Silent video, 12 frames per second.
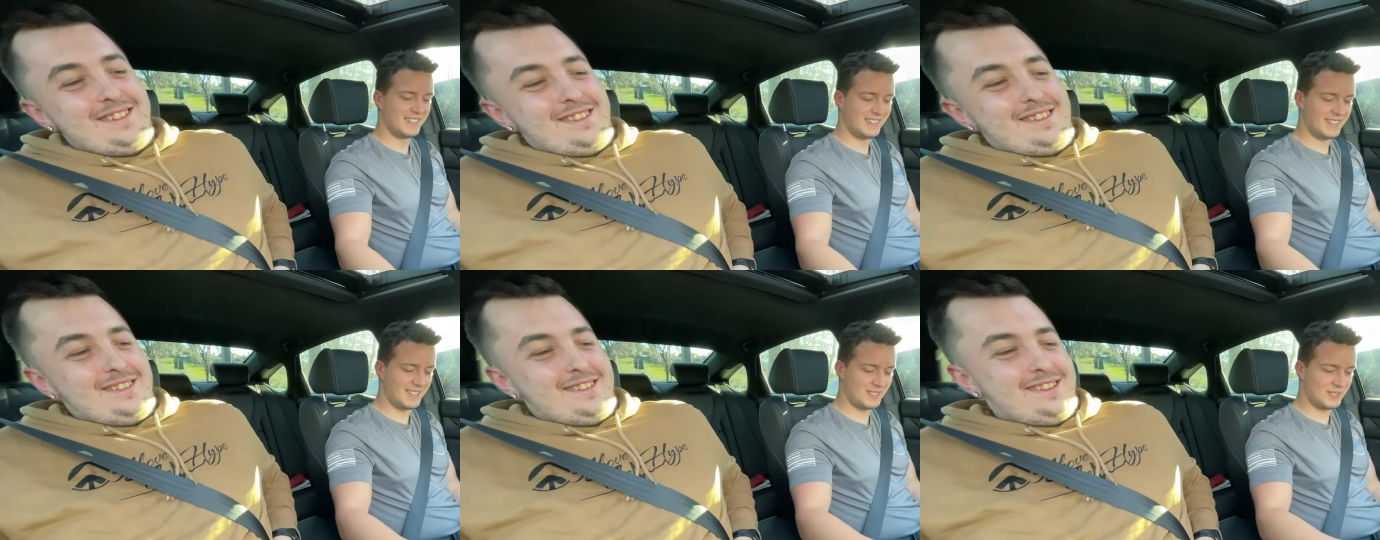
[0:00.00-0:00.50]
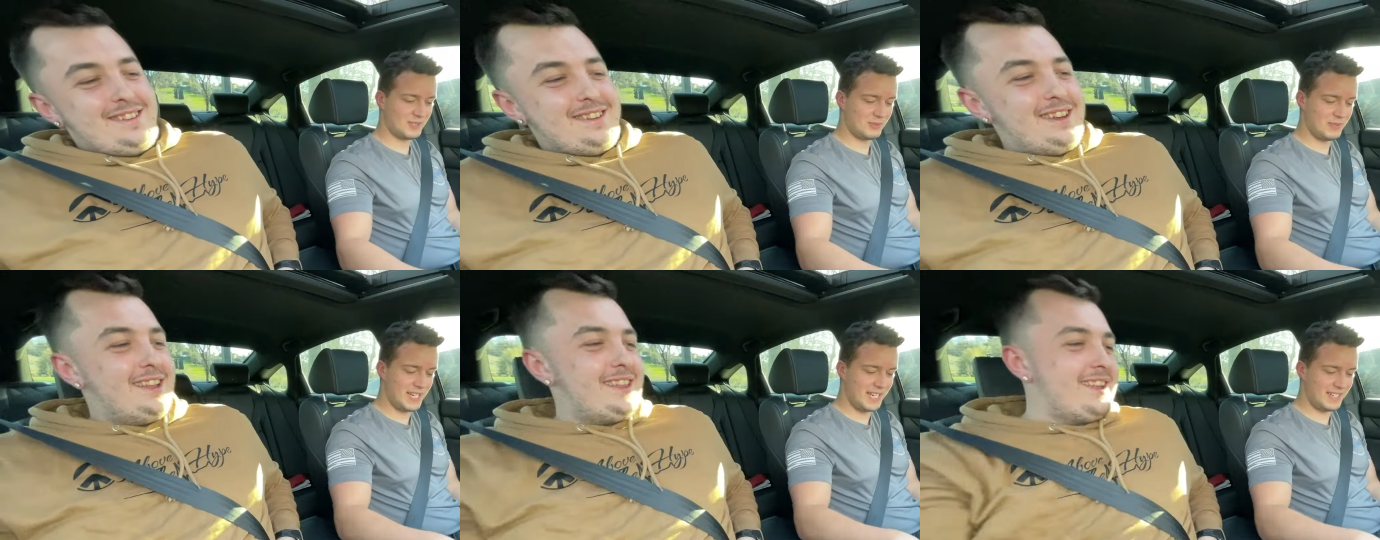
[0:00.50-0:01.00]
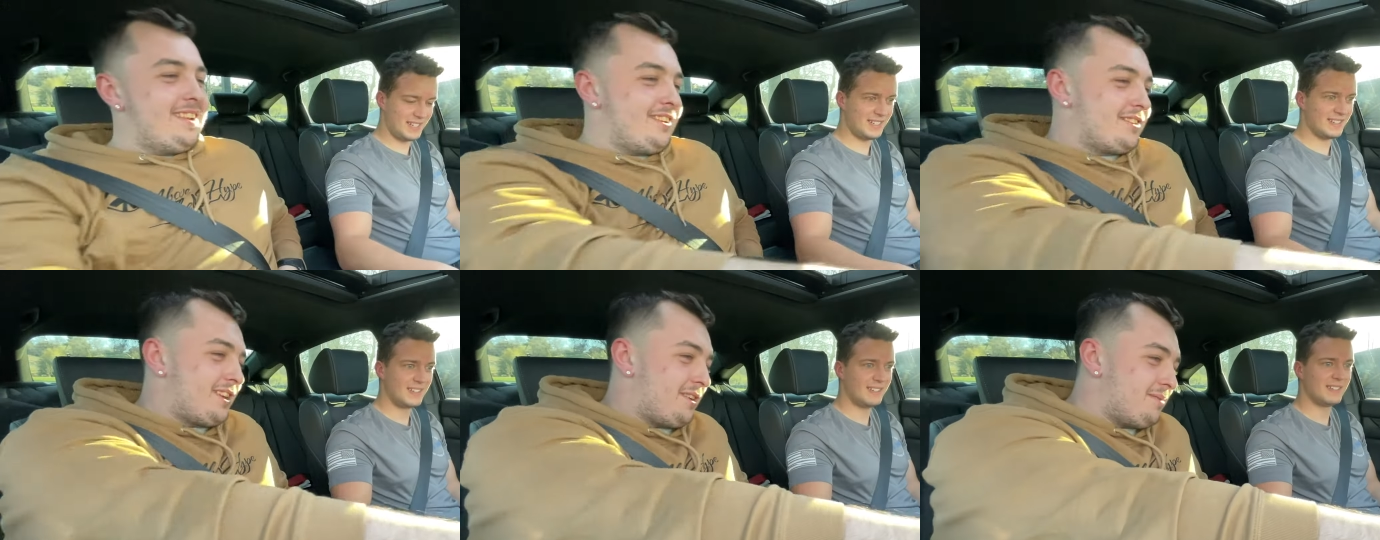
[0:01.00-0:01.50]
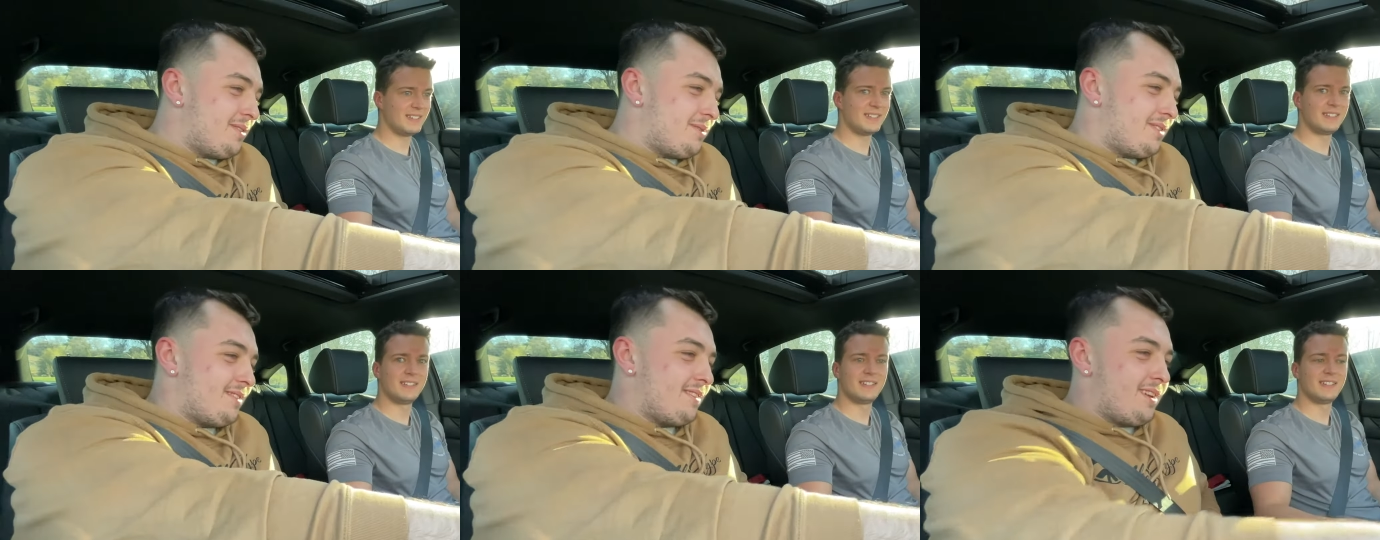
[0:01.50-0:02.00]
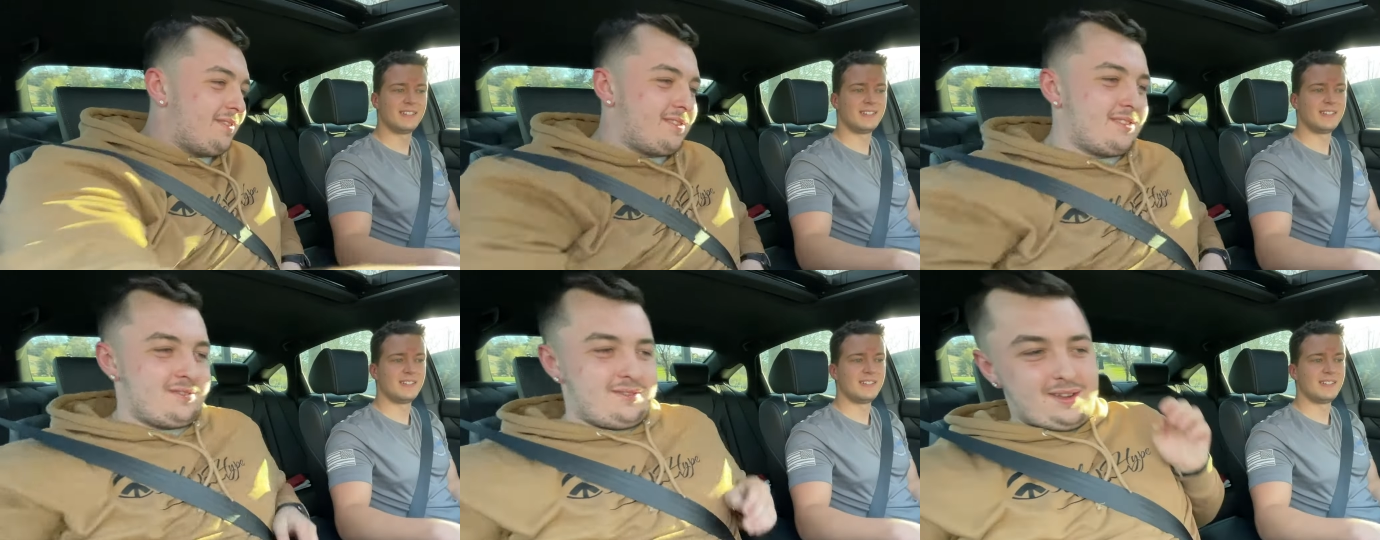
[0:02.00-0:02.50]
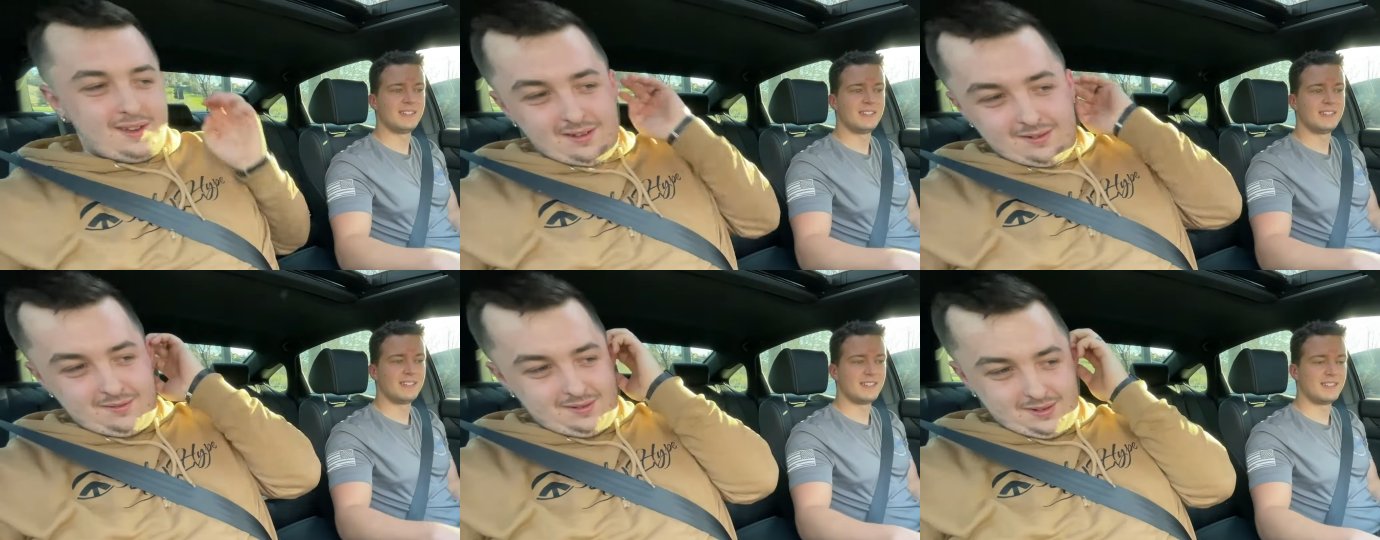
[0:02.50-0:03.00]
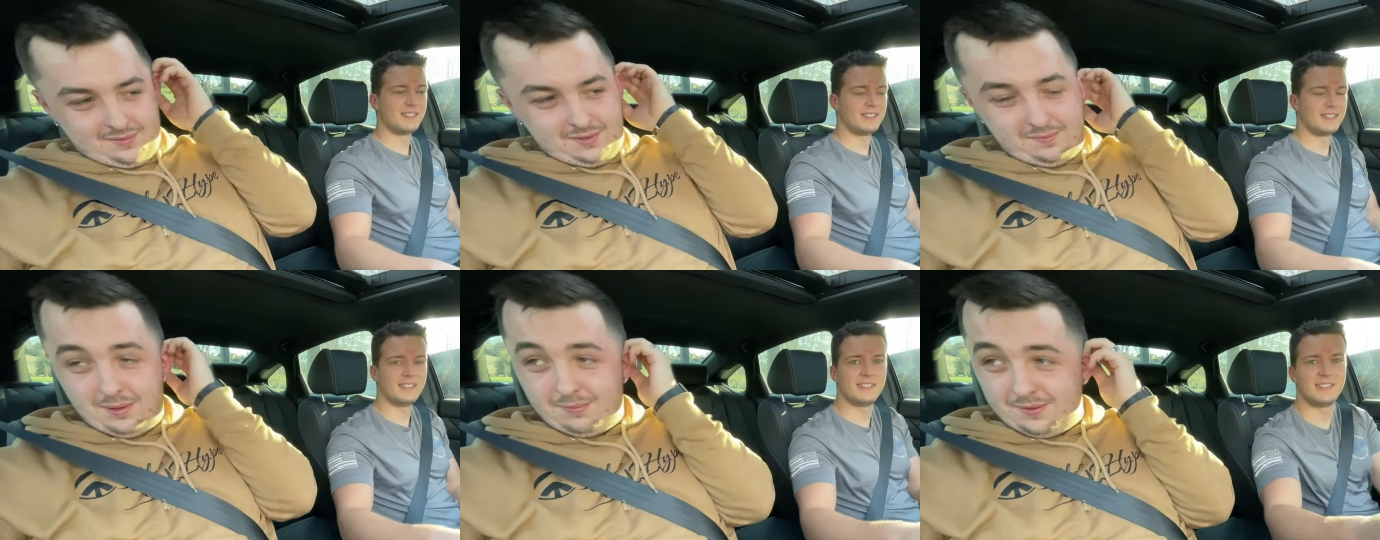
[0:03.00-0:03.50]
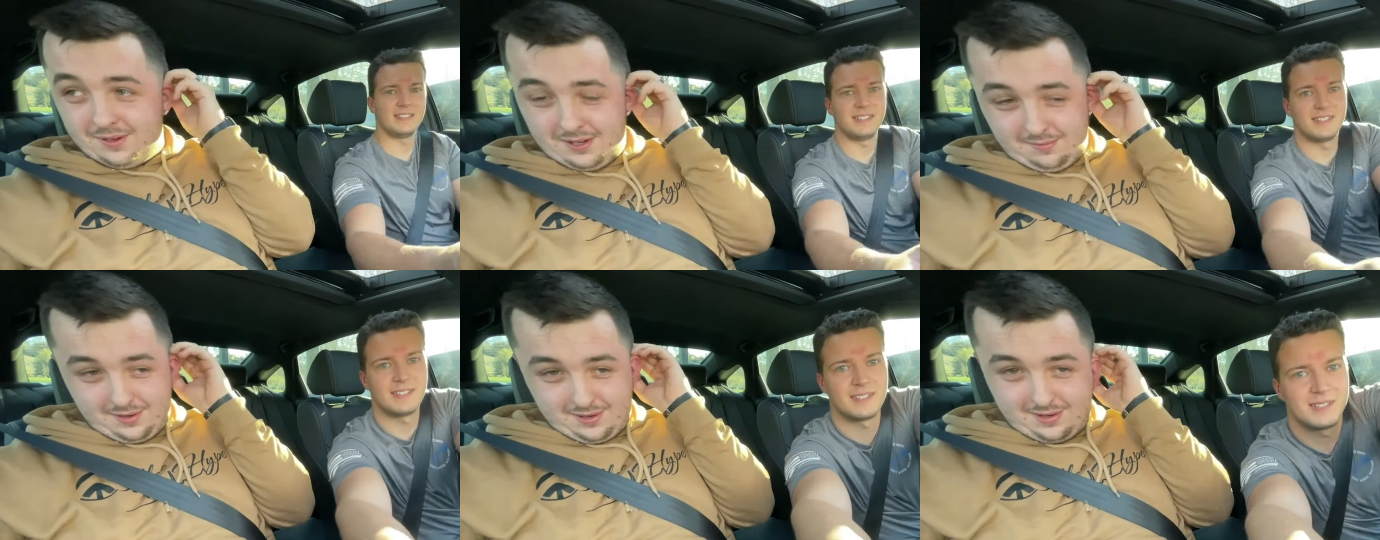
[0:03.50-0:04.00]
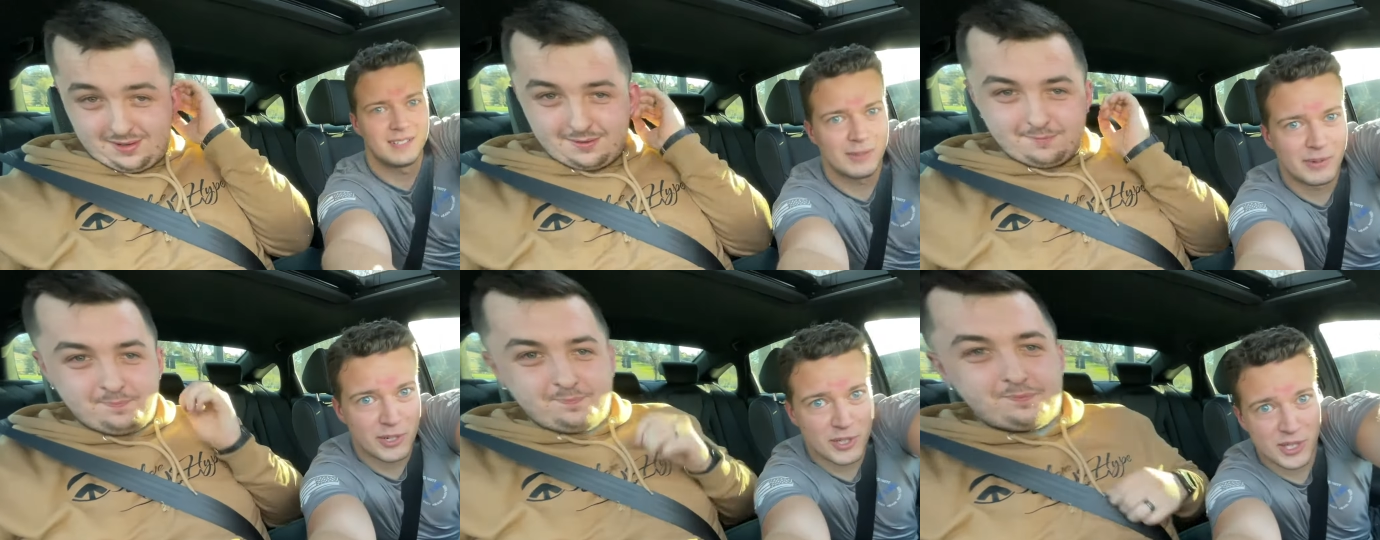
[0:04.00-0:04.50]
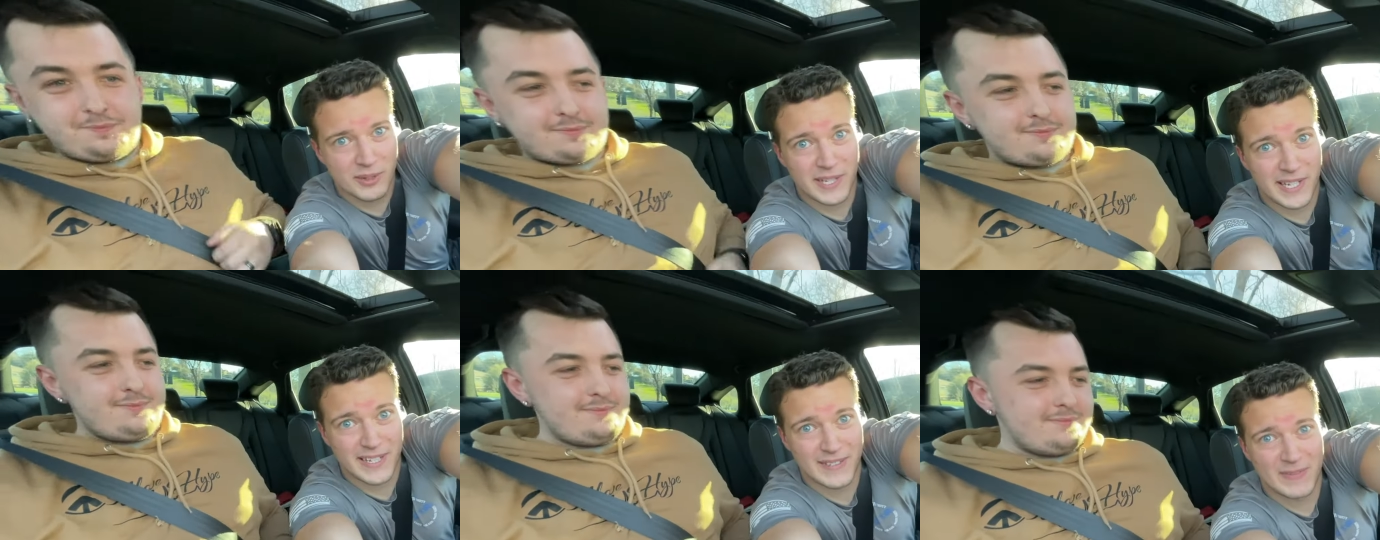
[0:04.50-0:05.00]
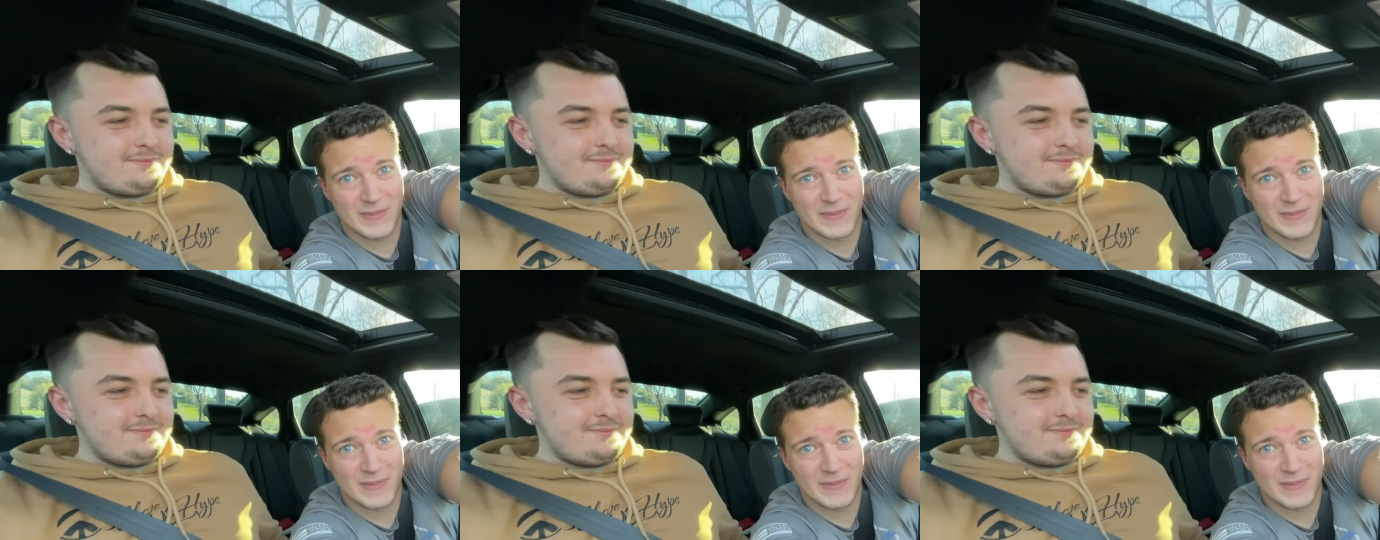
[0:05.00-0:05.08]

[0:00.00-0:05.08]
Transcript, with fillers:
Speaker 1: That's sweet. And then
Speaker 2: it'll tell me when they're left and the right or wherever people are coming. I
Speaker 1: want to show that.